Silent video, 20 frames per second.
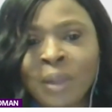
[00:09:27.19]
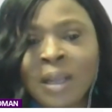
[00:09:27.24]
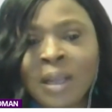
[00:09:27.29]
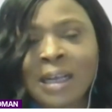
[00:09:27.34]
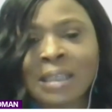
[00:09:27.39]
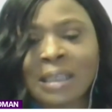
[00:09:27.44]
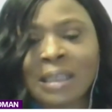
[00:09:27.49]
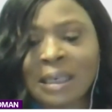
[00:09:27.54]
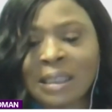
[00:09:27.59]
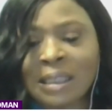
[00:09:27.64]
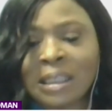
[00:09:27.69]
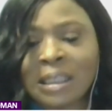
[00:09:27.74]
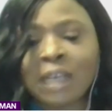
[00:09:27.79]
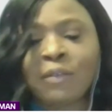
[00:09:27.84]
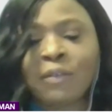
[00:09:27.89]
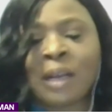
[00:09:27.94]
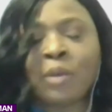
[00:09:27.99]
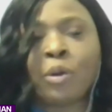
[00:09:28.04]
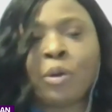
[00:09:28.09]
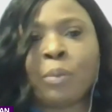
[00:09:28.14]
Catalytic
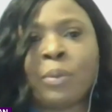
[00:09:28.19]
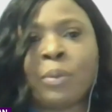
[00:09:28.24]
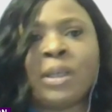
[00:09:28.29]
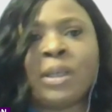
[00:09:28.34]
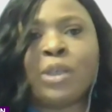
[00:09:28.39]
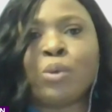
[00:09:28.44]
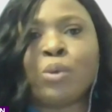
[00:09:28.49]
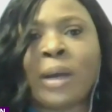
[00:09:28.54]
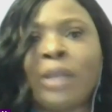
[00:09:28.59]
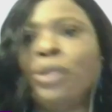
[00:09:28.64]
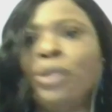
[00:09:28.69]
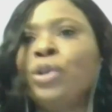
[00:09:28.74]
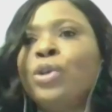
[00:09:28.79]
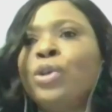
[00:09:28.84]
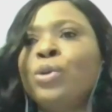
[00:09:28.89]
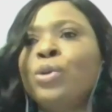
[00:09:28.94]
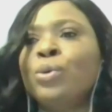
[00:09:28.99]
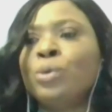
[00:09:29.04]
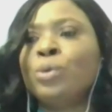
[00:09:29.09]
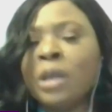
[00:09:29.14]
philanthropy is when
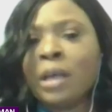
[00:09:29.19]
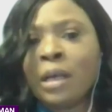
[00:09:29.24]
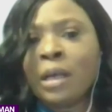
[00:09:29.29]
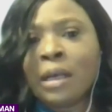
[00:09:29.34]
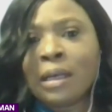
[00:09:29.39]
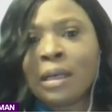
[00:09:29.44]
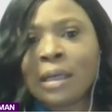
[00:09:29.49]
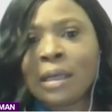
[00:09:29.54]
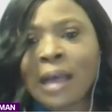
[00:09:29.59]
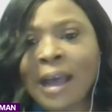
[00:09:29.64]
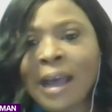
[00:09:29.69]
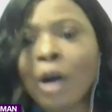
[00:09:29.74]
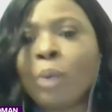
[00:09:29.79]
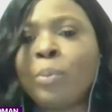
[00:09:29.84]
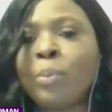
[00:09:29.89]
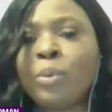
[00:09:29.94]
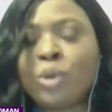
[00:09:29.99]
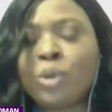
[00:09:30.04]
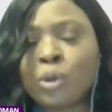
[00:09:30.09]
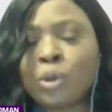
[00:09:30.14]
you help
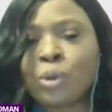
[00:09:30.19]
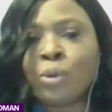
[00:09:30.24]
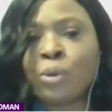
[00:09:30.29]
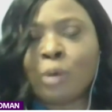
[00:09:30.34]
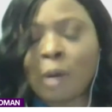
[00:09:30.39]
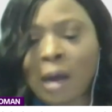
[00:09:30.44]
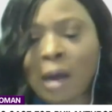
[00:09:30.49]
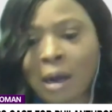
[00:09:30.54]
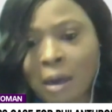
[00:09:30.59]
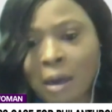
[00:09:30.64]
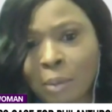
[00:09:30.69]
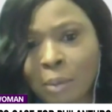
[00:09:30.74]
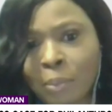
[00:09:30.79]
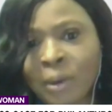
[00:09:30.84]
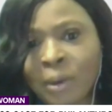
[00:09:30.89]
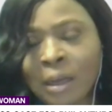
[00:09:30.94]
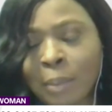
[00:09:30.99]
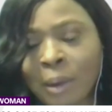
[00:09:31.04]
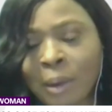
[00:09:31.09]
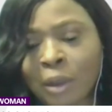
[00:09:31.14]
to uh,
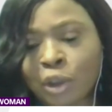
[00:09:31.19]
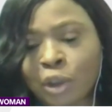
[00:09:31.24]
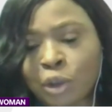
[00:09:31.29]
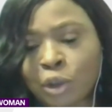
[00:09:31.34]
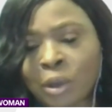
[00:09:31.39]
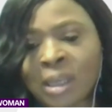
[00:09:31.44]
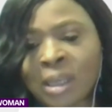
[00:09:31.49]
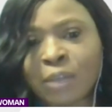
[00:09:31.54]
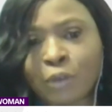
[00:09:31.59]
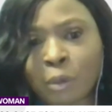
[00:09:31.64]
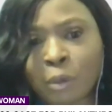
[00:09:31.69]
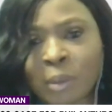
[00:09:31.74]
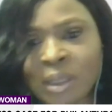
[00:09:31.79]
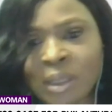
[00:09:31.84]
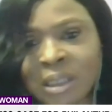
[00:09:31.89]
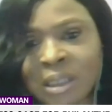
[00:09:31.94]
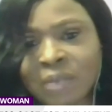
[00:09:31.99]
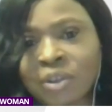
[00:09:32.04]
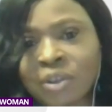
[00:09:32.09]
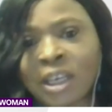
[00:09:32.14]
bring about
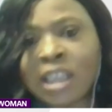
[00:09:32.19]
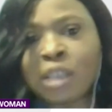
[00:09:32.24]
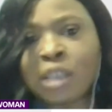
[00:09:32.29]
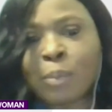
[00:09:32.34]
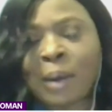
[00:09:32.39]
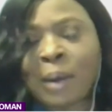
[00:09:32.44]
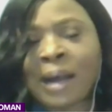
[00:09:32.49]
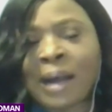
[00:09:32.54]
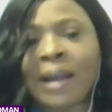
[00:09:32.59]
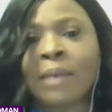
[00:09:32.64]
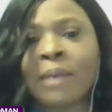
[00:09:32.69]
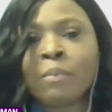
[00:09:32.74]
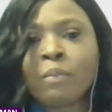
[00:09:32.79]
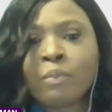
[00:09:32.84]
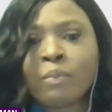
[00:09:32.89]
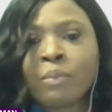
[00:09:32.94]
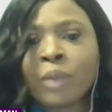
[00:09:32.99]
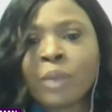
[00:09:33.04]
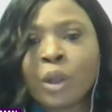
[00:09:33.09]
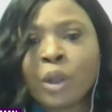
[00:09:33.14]
transformative change by,
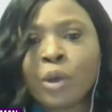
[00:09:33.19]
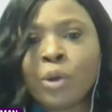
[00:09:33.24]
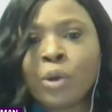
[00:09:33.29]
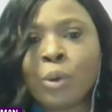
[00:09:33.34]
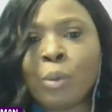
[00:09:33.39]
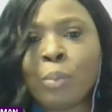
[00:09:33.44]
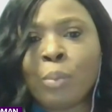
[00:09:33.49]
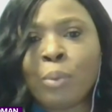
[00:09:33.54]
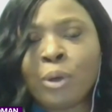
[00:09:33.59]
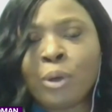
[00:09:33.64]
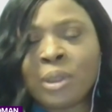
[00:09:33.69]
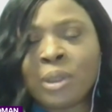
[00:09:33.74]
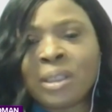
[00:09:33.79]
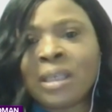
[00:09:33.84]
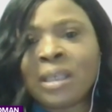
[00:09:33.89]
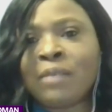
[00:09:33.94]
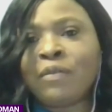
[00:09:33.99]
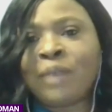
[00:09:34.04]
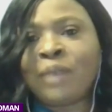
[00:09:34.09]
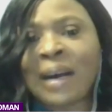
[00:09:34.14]
you know,
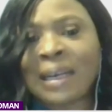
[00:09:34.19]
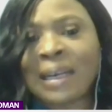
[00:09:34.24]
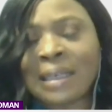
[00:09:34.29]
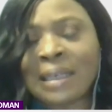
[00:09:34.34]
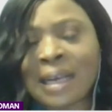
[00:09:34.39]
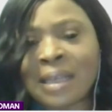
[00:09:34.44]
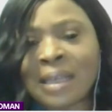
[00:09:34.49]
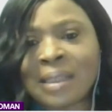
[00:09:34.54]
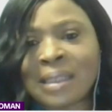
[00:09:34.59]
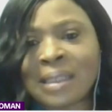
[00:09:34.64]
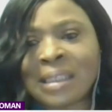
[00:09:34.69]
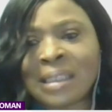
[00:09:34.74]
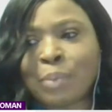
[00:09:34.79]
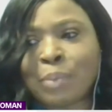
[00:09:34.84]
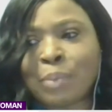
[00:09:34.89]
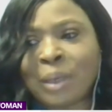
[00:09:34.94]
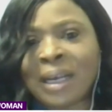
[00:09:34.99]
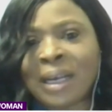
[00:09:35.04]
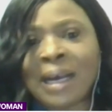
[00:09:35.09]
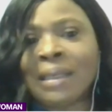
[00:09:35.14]
putting finances
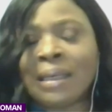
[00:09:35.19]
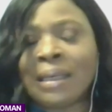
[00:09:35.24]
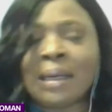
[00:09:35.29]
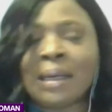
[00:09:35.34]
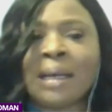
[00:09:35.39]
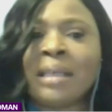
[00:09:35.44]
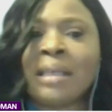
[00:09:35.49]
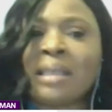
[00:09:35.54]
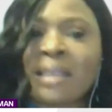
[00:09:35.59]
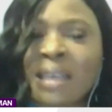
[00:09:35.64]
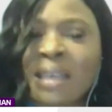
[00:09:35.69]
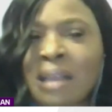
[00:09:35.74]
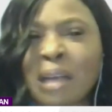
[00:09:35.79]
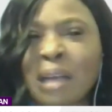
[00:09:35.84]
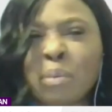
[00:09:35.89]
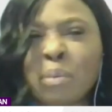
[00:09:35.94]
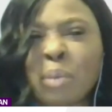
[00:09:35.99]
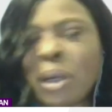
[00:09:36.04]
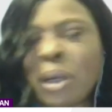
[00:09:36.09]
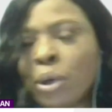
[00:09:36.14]
behind an idea that
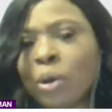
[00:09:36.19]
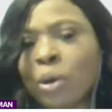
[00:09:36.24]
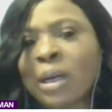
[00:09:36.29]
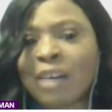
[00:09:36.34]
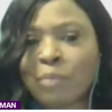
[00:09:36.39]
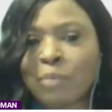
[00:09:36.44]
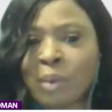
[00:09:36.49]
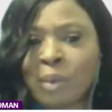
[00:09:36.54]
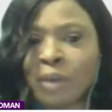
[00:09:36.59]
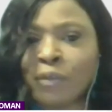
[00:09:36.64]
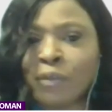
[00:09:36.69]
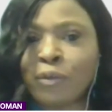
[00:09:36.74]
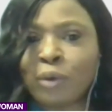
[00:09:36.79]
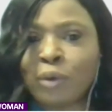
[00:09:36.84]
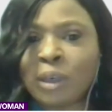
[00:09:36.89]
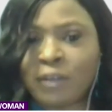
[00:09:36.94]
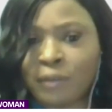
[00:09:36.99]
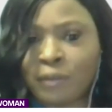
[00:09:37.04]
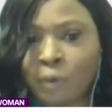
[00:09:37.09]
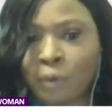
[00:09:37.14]
may not have been
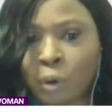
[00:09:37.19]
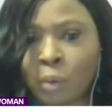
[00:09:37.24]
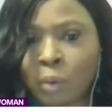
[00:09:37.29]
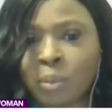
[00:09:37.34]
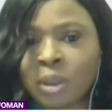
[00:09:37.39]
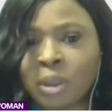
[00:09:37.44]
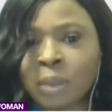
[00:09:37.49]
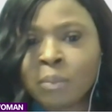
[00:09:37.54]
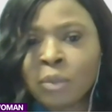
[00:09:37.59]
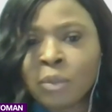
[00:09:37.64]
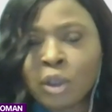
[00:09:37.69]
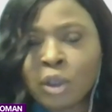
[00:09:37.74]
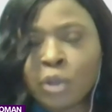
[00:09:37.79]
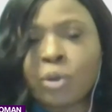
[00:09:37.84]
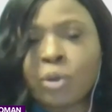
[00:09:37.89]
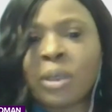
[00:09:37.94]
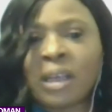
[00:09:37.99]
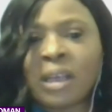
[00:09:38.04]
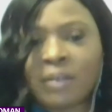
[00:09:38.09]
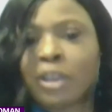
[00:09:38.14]
fully formed to
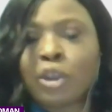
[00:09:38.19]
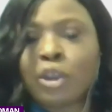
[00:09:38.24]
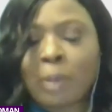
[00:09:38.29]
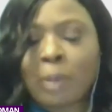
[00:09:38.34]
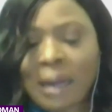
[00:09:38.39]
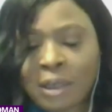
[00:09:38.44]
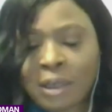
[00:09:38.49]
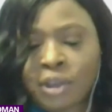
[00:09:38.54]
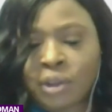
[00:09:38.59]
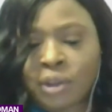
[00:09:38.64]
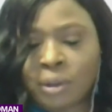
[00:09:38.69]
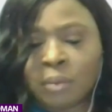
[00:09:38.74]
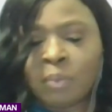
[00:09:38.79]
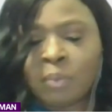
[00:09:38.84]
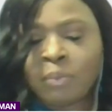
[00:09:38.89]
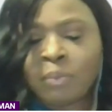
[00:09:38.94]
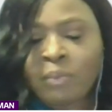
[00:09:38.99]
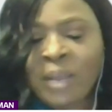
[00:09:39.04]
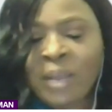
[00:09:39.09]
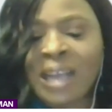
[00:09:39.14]
give it traction.
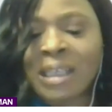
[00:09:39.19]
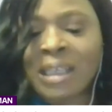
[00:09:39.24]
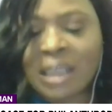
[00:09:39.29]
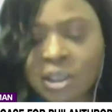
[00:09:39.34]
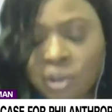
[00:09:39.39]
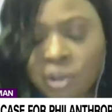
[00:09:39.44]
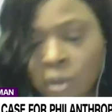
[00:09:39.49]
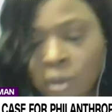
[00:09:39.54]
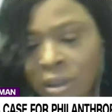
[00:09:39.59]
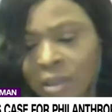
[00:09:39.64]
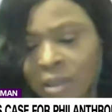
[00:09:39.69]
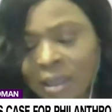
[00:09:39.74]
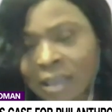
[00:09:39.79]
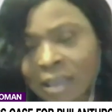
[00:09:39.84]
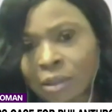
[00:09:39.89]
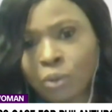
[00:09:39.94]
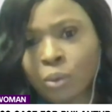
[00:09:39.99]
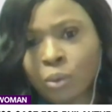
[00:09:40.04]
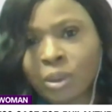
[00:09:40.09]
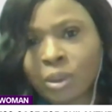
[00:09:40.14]
Essentially, that
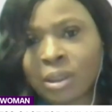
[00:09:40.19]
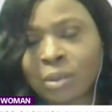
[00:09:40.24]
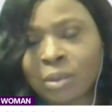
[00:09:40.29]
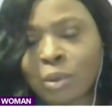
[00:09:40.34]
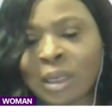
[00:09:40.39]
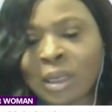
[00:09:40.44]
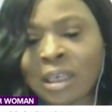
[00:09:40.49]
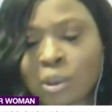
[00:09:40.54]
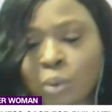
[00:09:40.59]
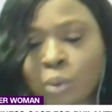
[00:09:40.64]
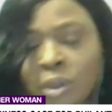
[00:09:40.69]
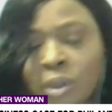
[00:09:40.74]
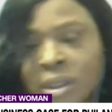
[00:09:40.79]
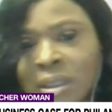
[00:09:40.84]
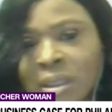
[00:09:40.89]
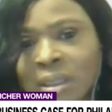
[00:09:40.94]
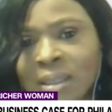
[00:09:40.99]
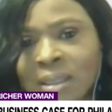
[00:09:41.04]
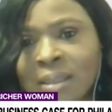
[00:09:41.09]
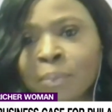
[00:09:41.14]
is what, that is what it
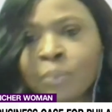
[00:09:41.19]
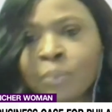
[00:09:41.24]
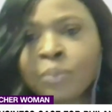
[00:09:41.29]
is.